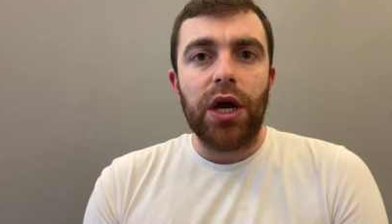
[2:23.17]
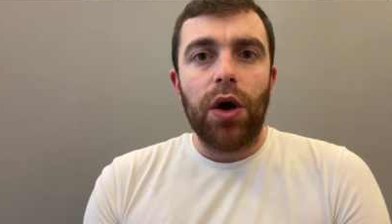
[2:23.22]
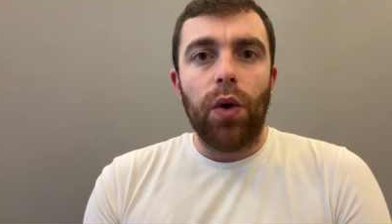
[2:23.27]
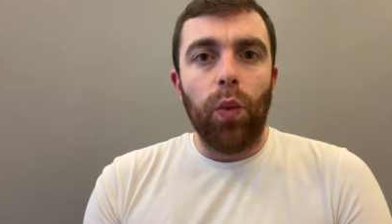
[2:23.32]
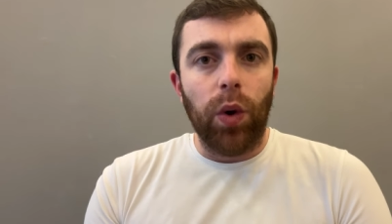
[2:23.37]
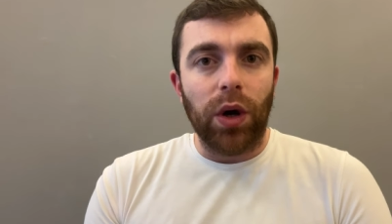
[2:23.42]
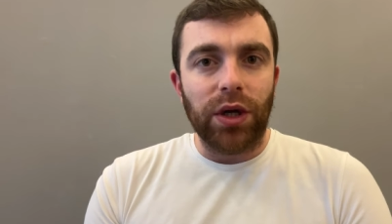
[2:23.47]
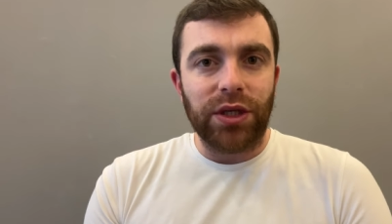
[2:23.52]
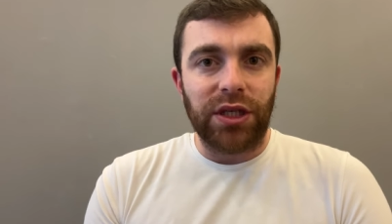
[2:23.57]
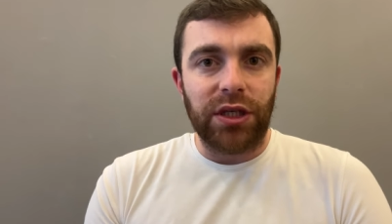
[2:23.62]

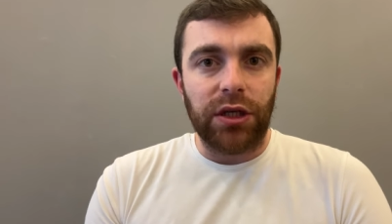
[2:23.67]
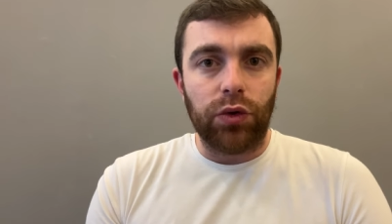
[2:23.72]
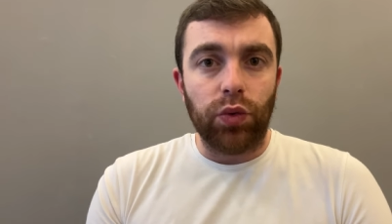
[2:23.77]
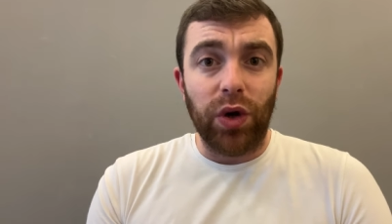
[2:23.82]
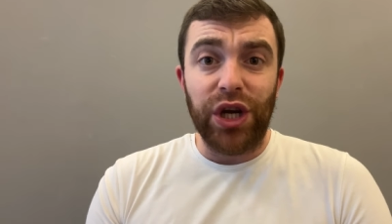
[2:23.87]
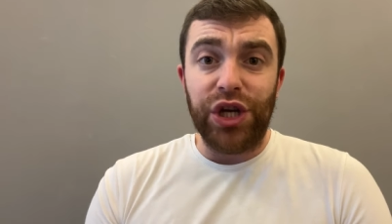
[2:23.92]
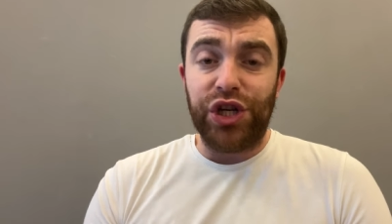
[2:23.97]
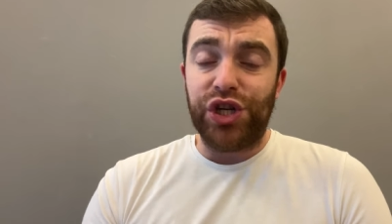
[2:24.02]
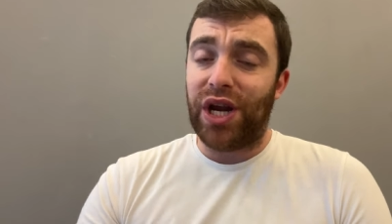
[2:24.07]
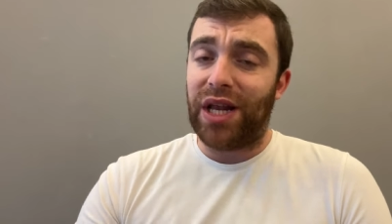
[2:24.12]
what's the
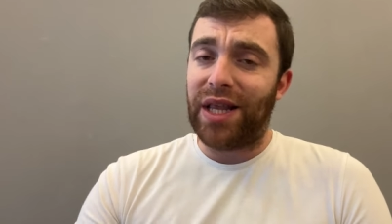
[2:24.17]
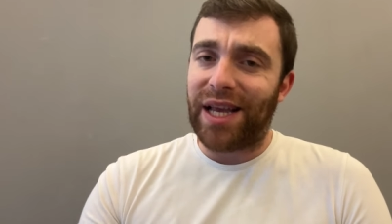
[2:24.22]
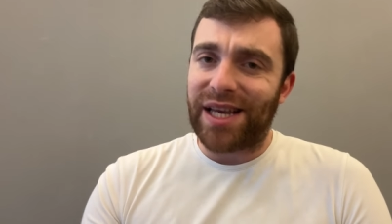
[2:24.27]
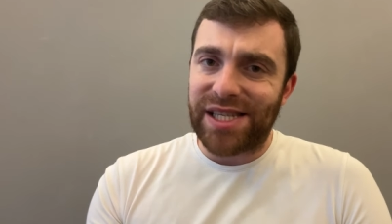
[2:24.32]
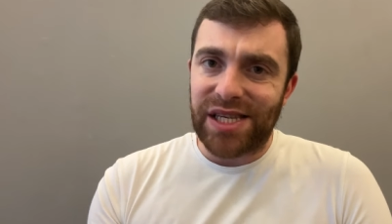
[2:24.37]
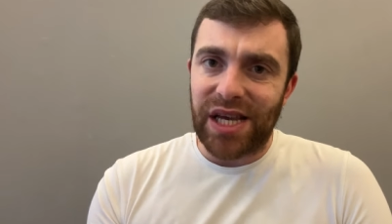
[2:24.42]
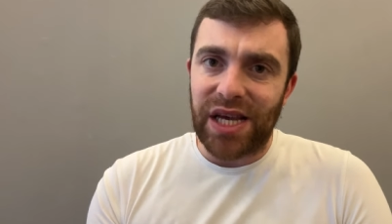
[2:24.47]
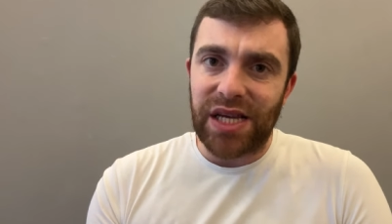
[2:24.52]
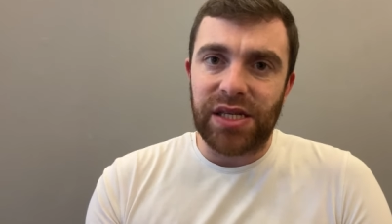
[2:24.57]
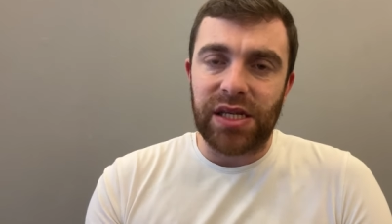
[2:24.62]
situation and
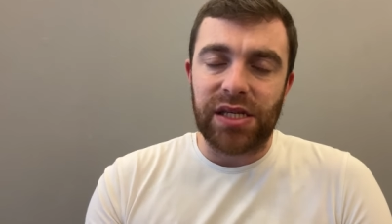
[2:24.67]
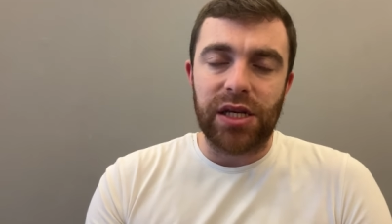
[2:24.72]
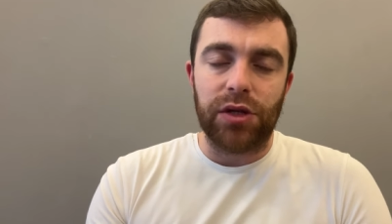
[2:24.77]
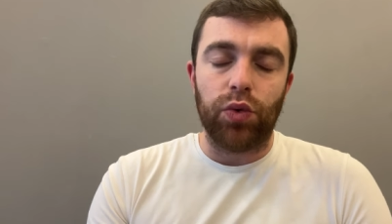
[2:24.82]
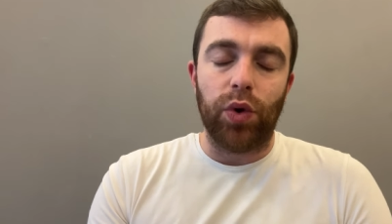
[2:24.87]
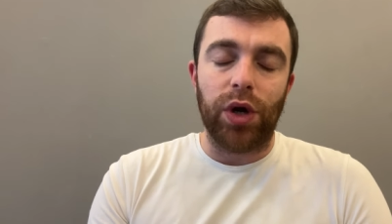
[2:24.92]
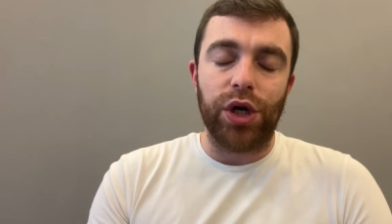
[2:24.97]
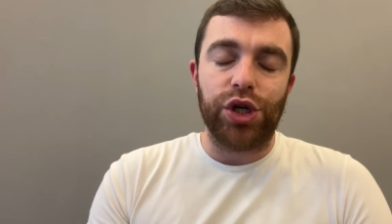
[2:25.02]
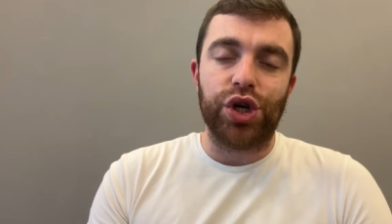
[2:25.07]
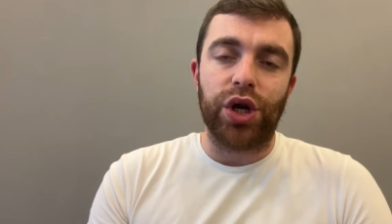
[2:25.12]
assess the
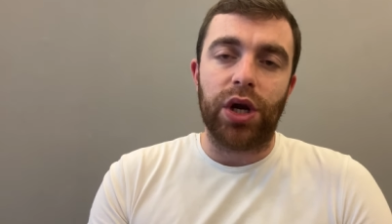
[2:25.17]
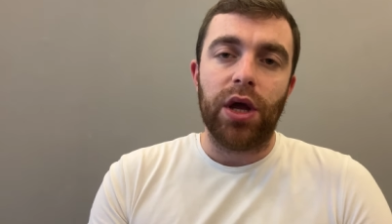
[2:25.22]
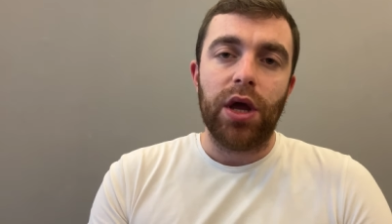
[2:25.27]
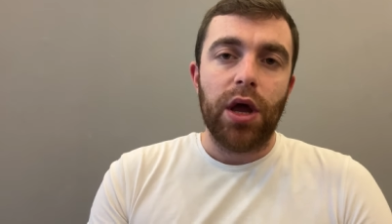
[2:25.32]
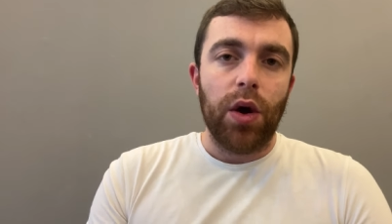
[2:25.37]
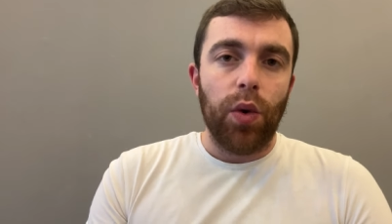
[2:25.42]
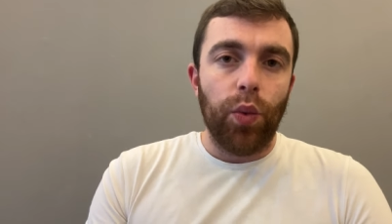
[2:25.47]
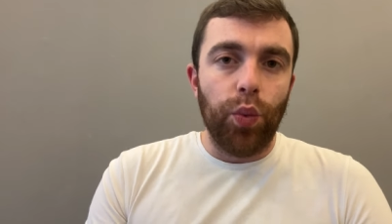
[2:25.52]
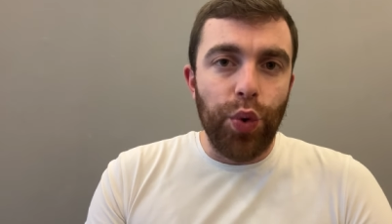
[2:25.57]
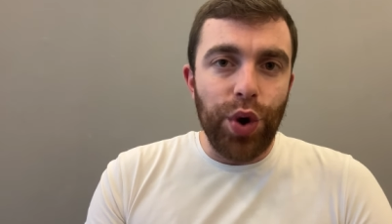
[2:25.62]
situation
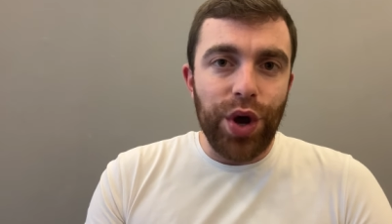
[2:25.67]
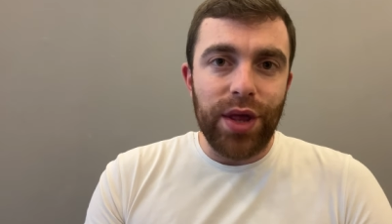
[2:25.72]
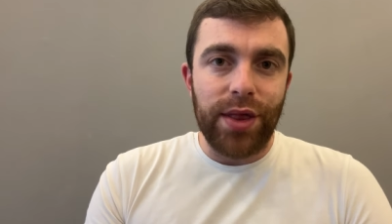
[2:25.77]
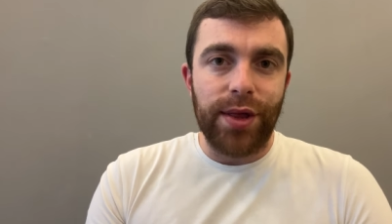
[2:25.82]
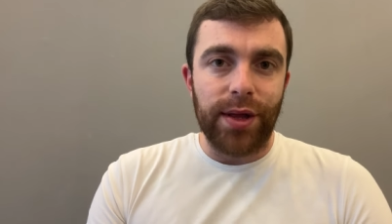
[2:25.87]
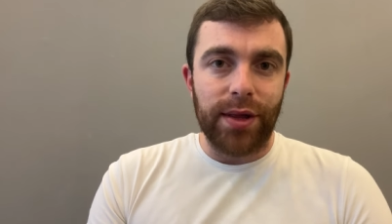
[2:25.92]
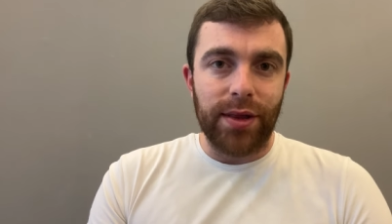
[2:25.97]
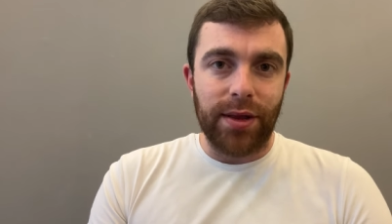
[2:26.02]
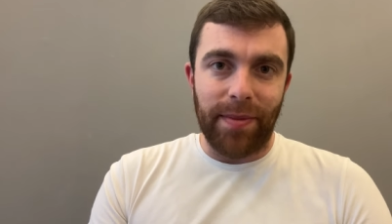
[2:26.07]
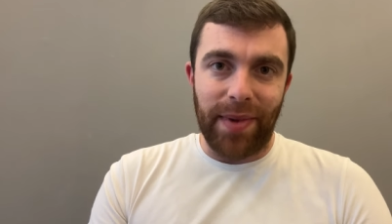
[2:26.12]

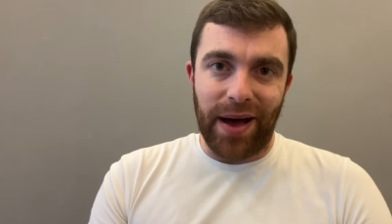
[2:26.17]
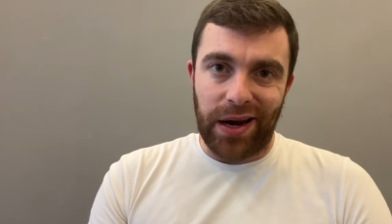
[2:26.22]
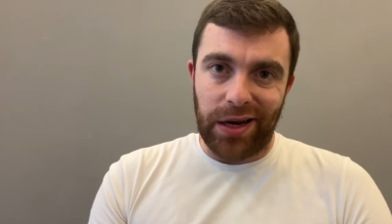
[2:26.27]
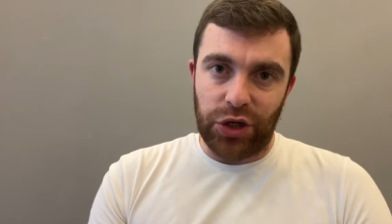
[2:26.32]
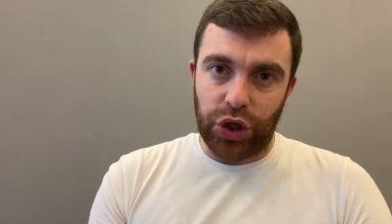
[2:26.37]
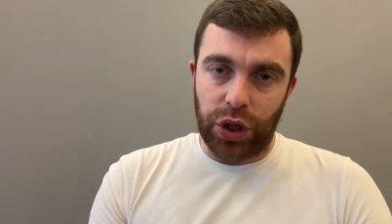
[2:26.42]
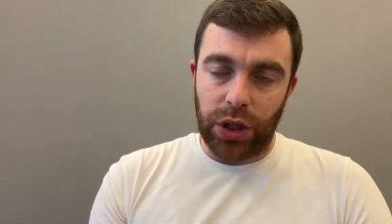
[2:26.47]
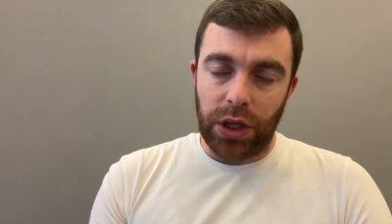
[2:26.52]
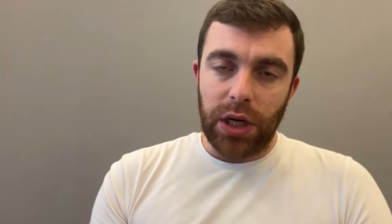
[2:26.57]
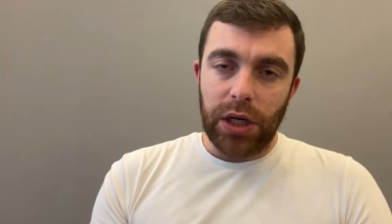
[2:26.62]
with the
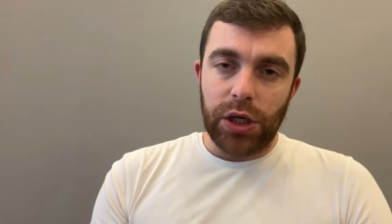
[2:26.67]
manager.